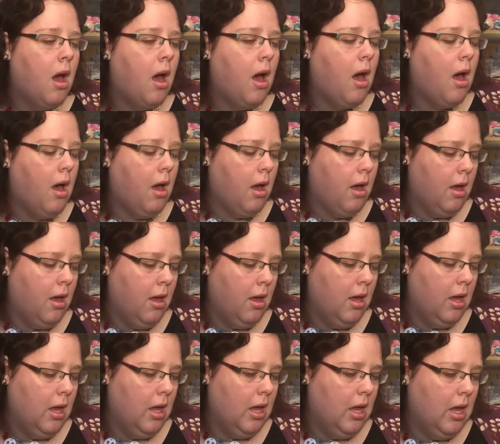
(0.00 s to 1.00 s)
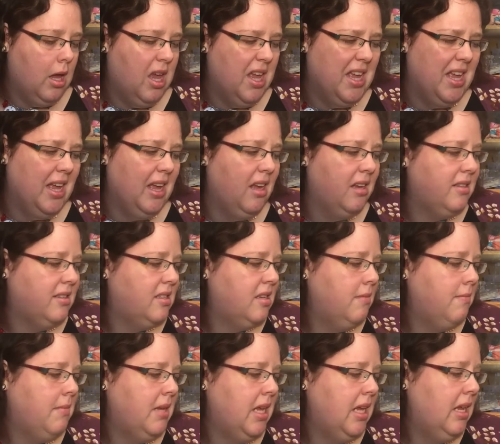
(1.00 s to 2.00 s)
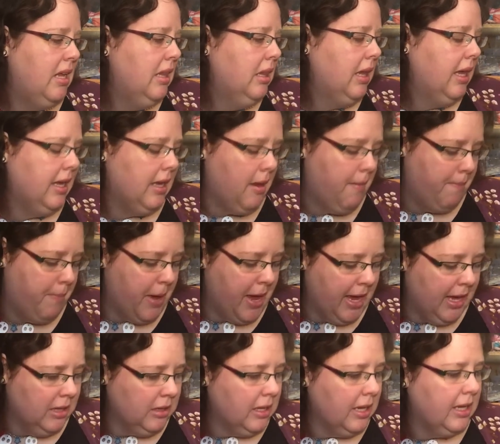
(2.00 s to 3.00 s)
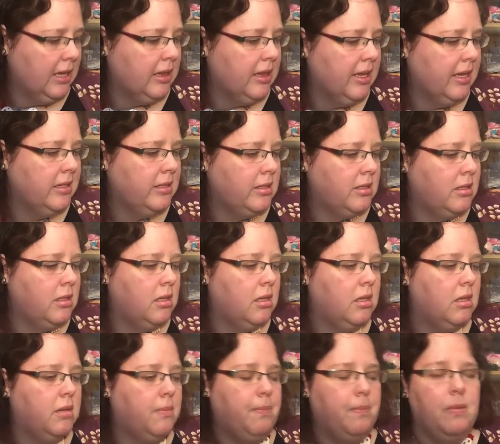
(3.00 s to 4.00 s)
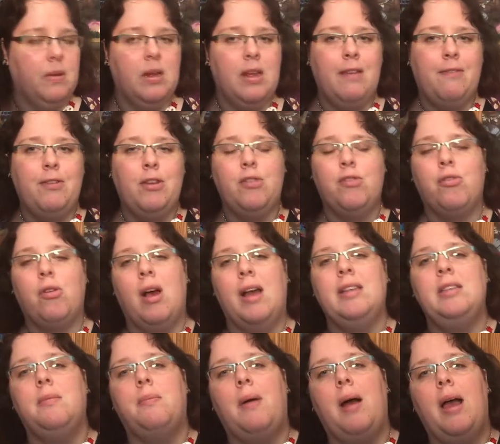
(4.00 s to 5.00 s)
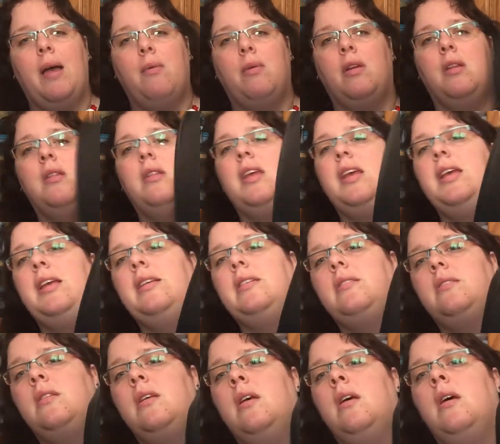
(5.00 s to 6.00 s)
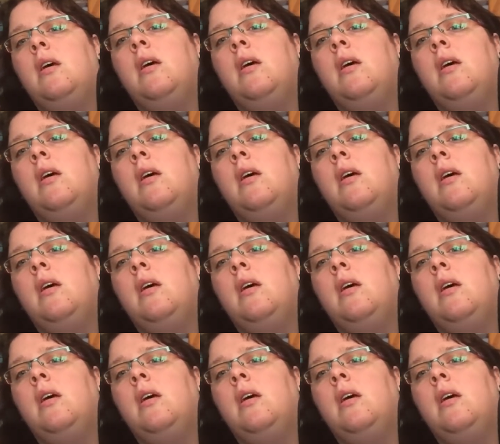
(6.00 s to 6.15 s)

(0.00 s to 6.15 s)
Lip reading: To me, like a bag like this, if you tried to buy one of these